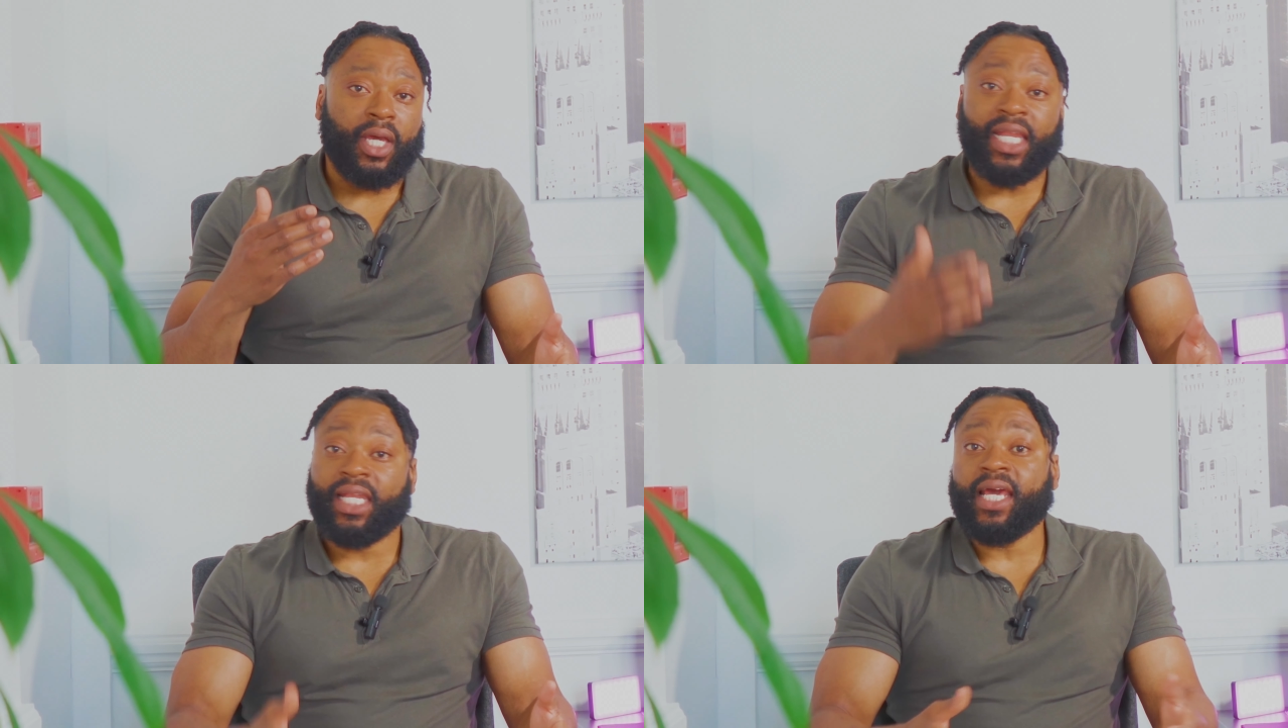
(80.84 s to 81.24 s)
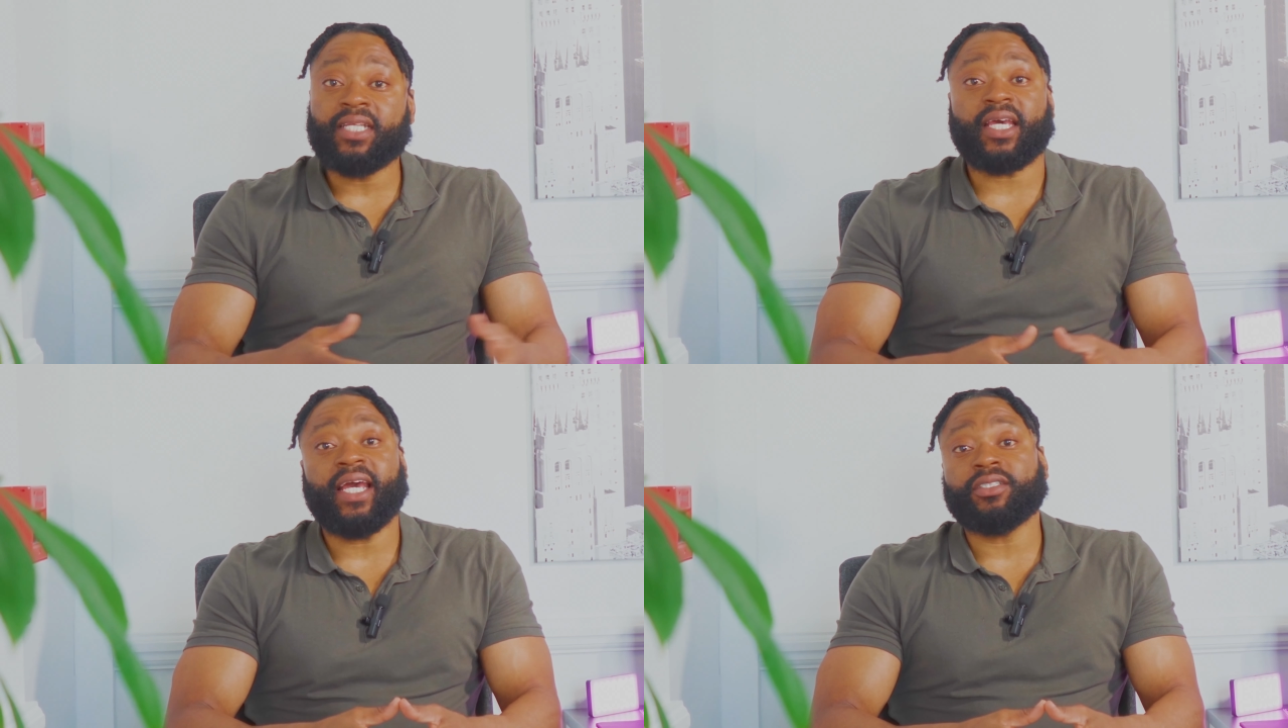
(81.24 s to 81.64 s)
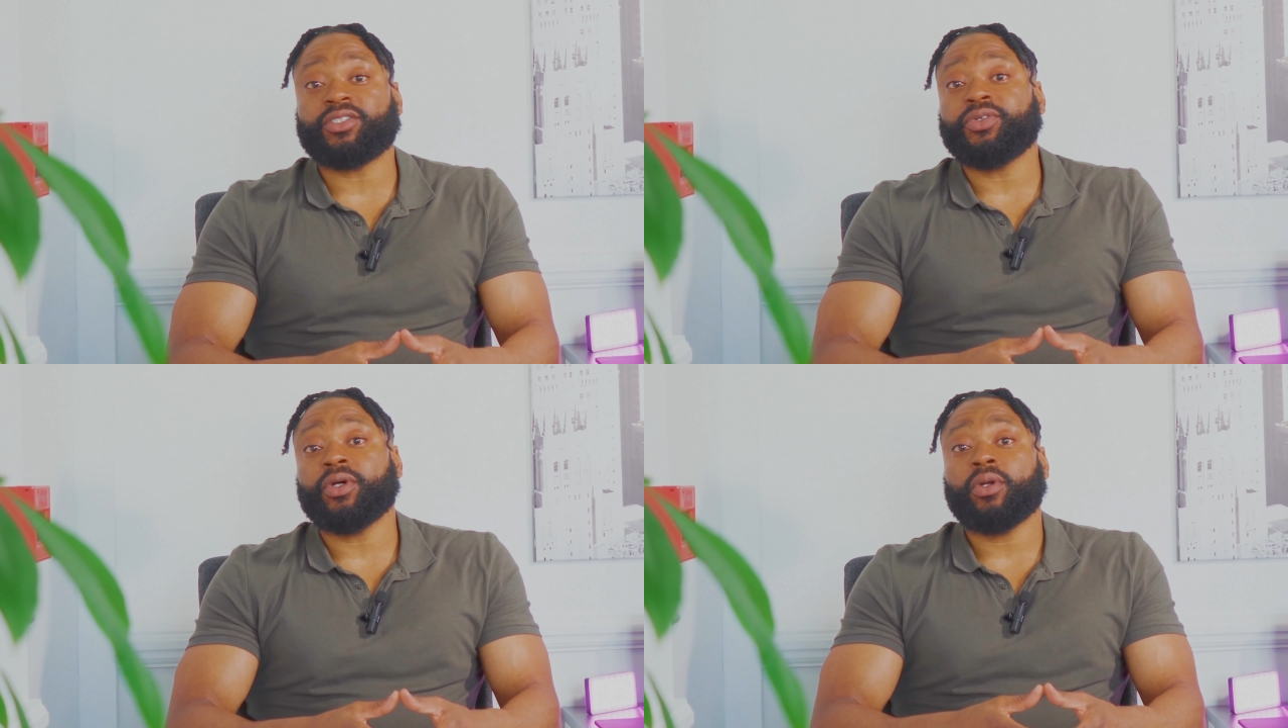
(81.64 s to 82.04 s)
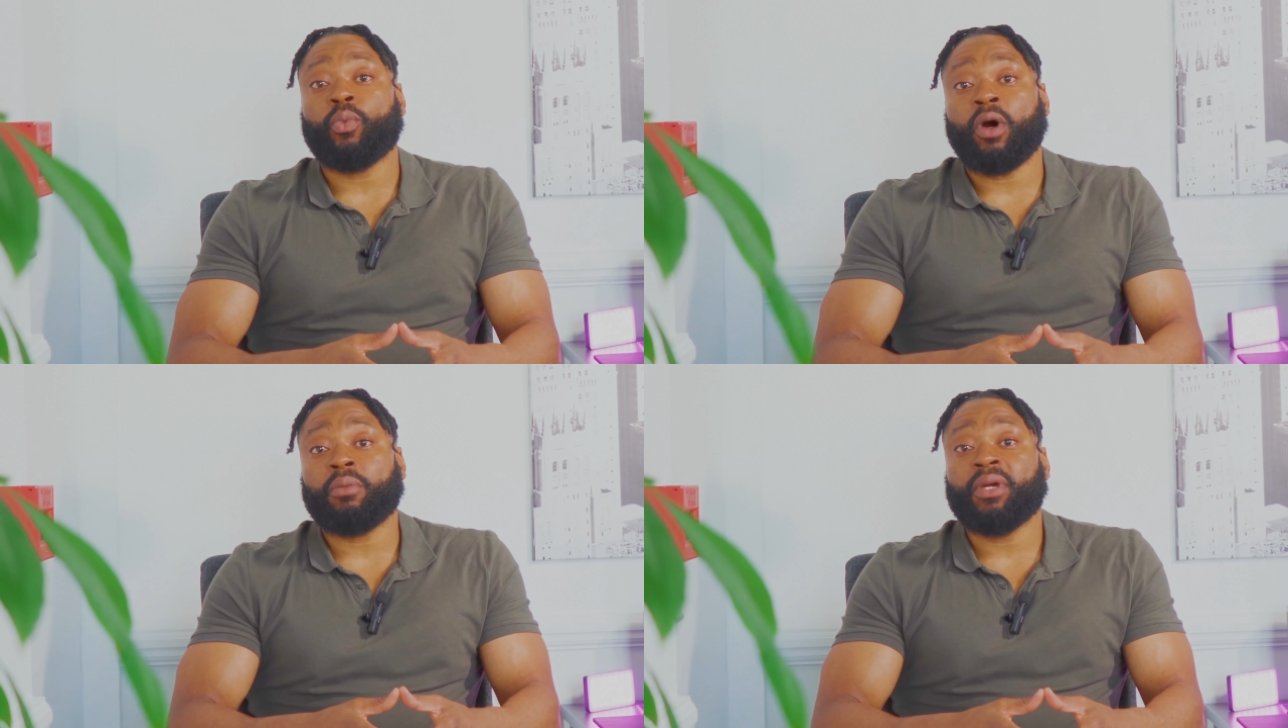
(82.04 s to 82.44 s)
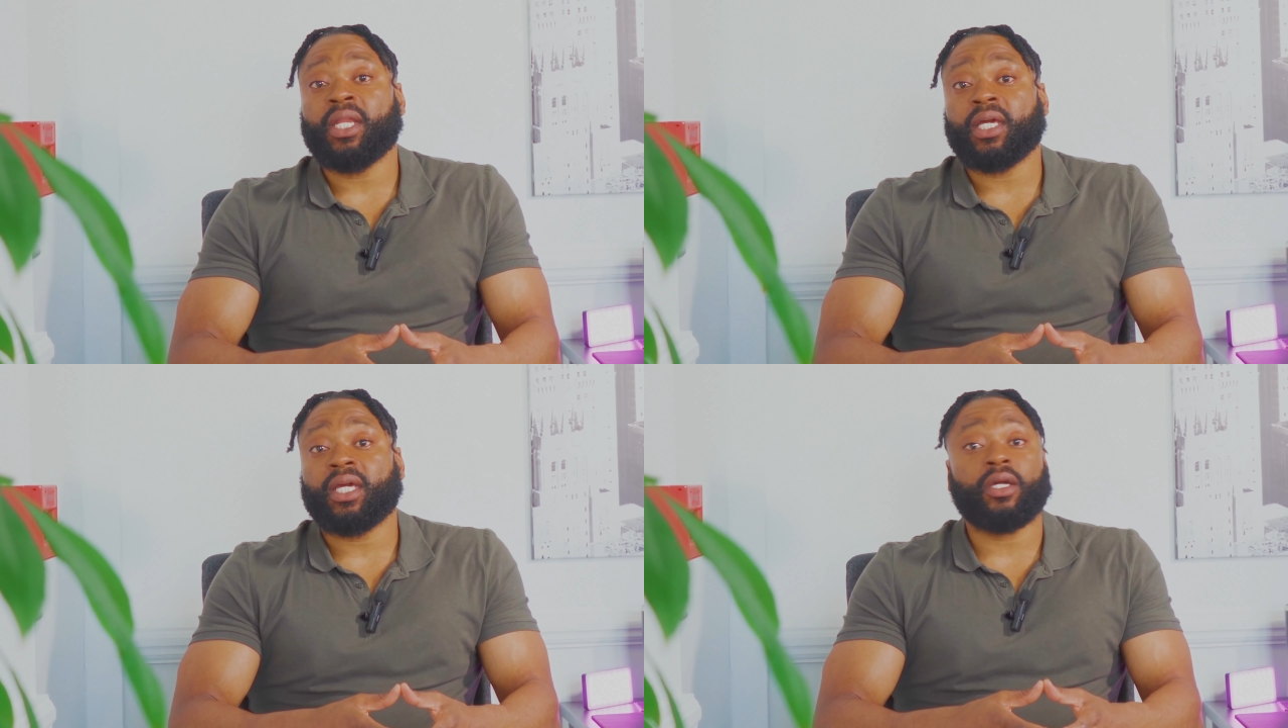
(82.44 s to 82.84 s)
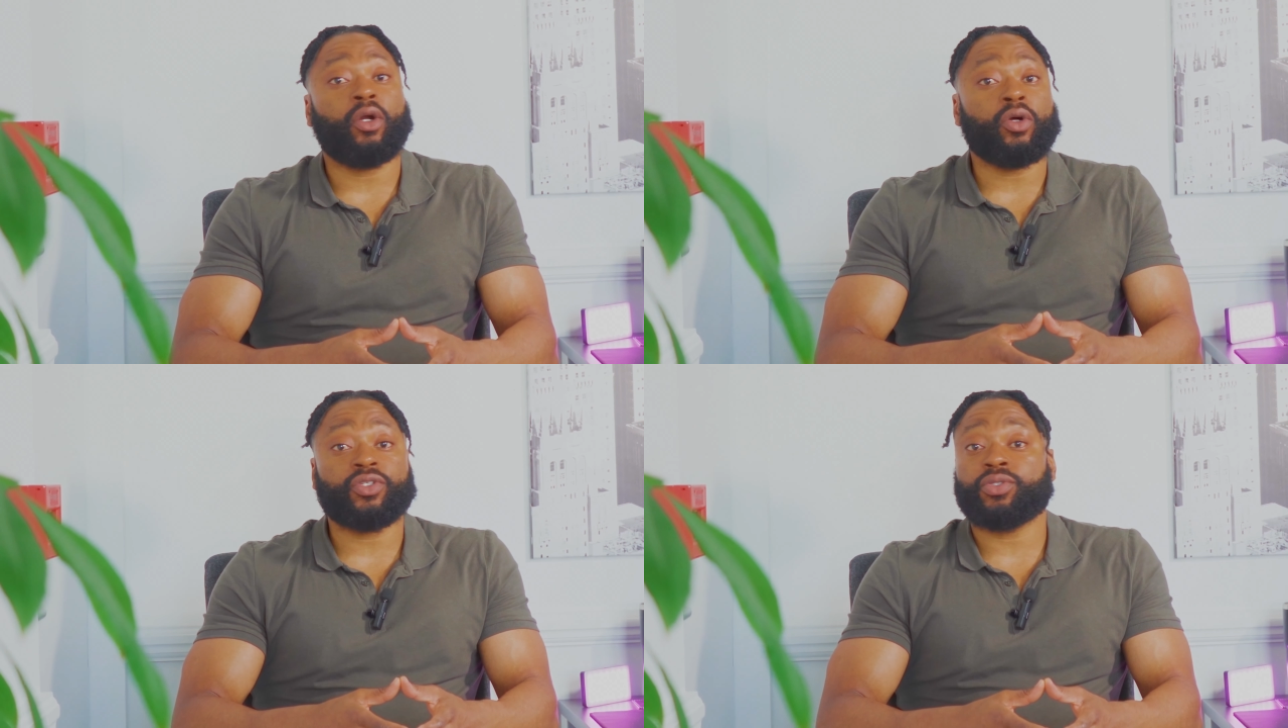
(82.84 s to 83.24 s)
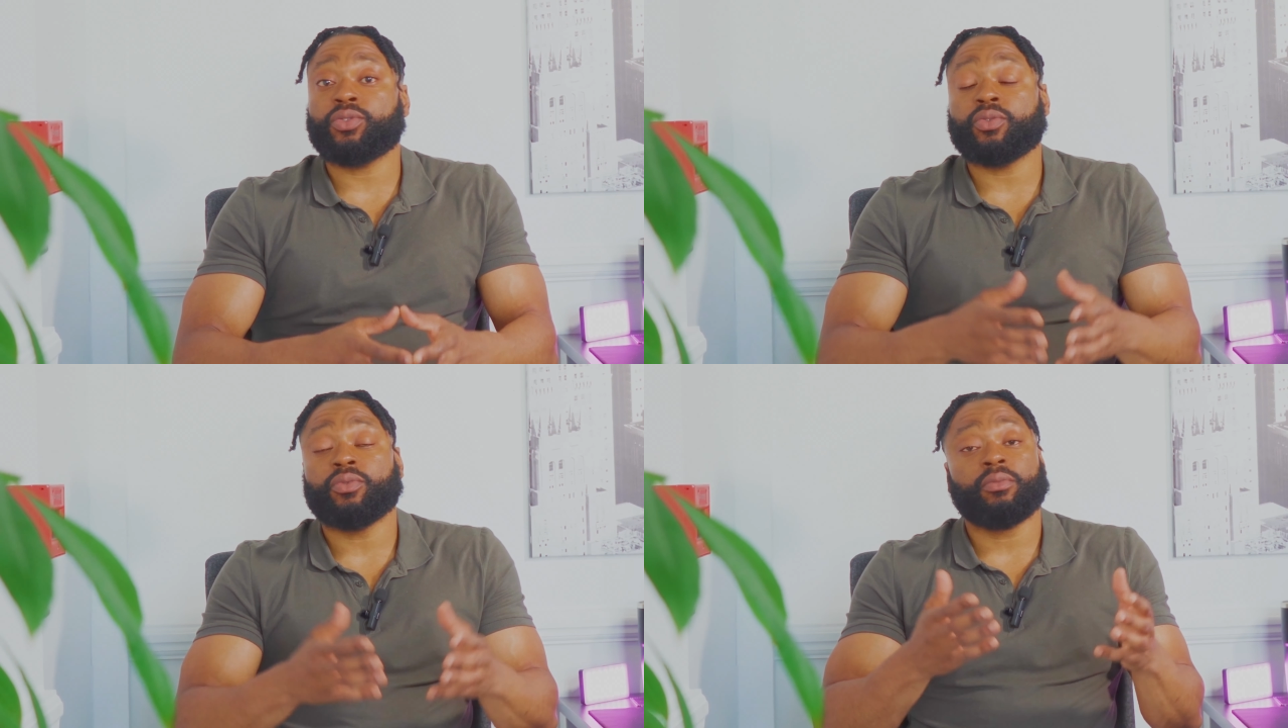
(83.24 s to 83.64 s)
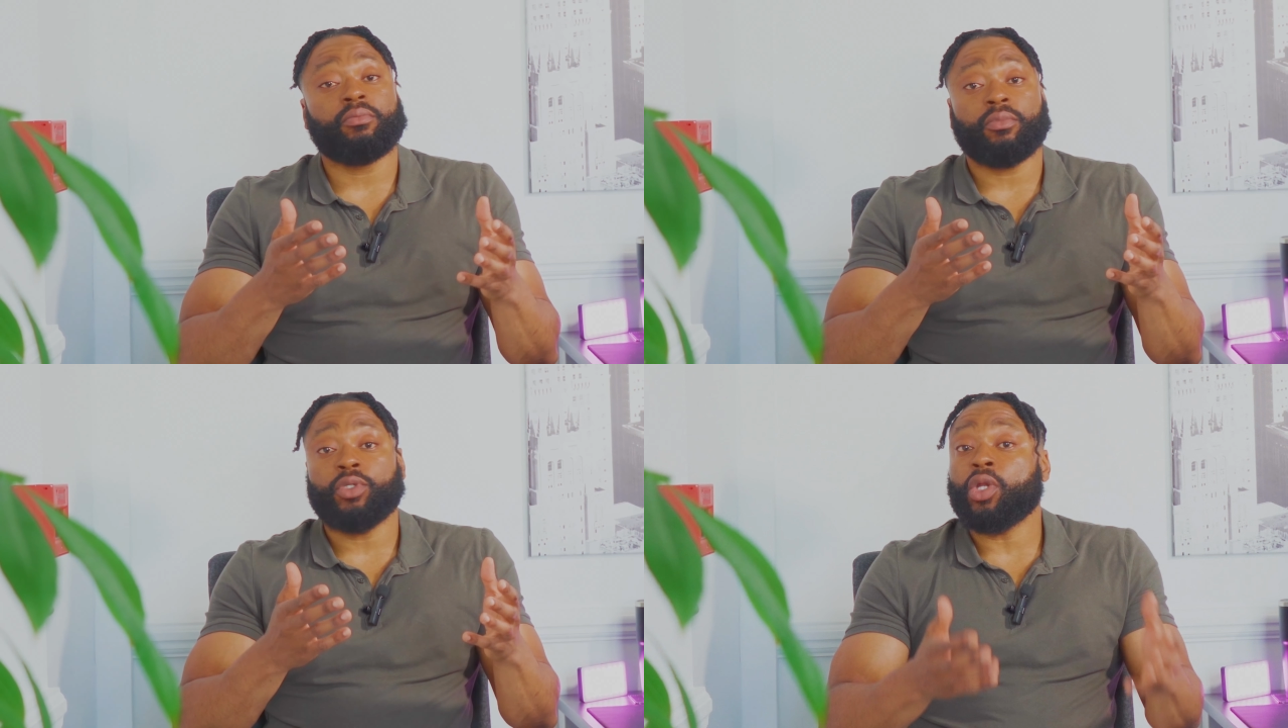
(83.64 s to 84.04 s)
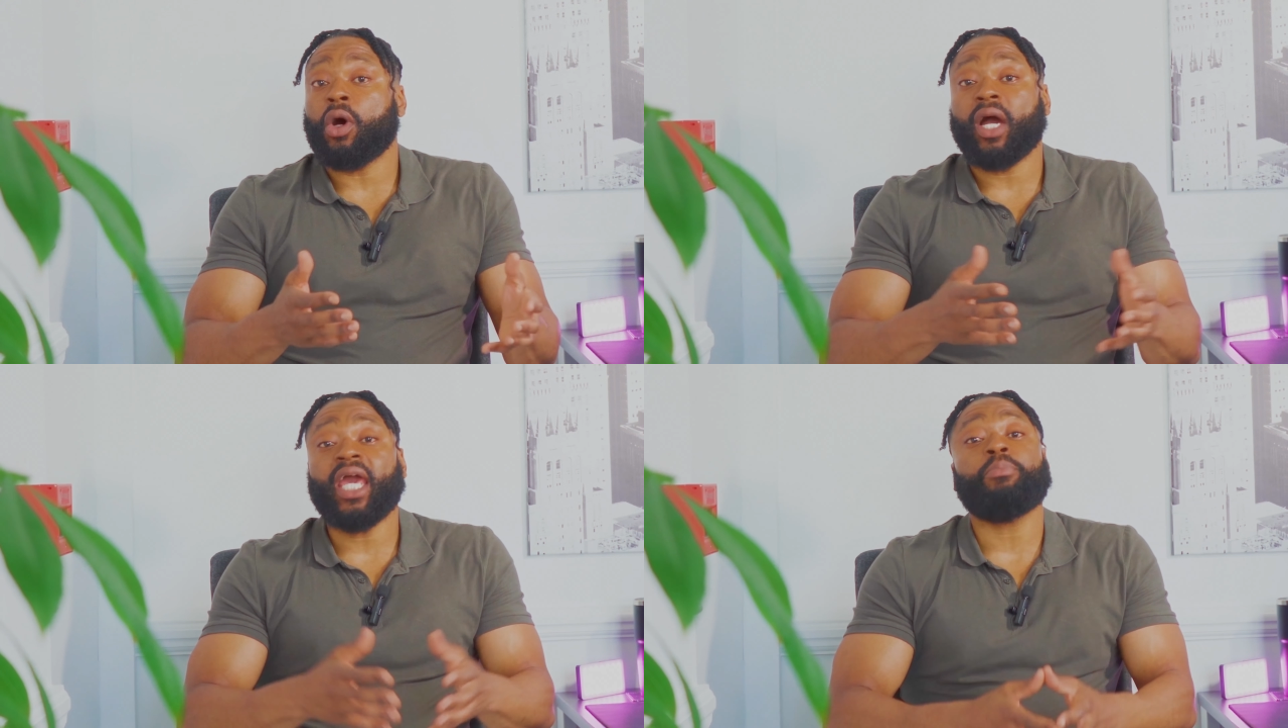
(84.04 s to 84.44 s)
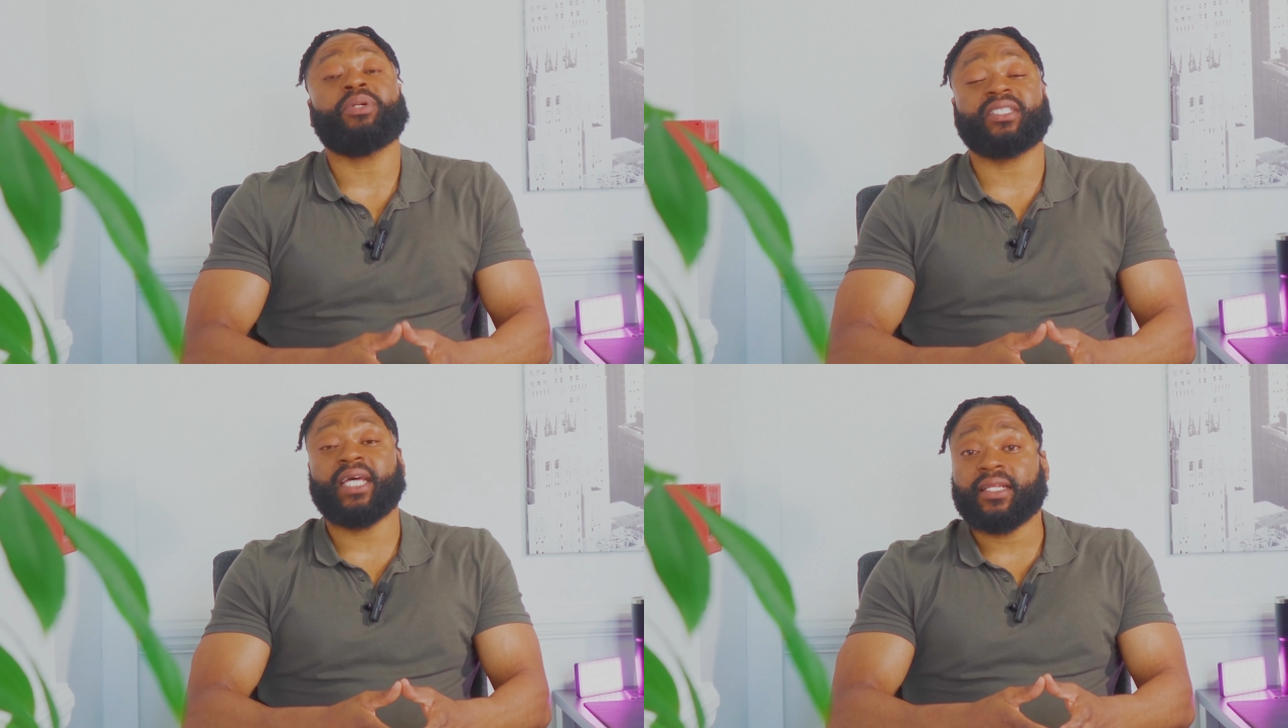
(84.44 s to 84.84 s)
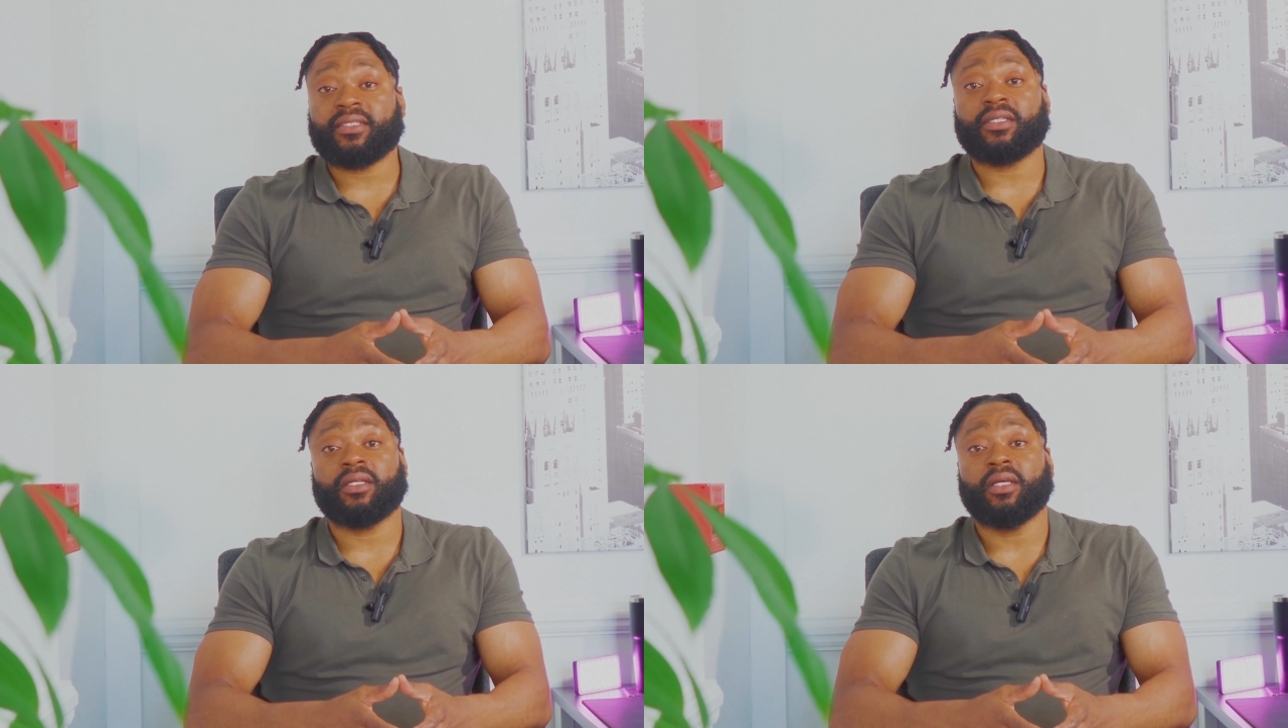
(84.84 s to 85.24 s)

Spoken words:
a late entry on the 1 minute can cost you, 8%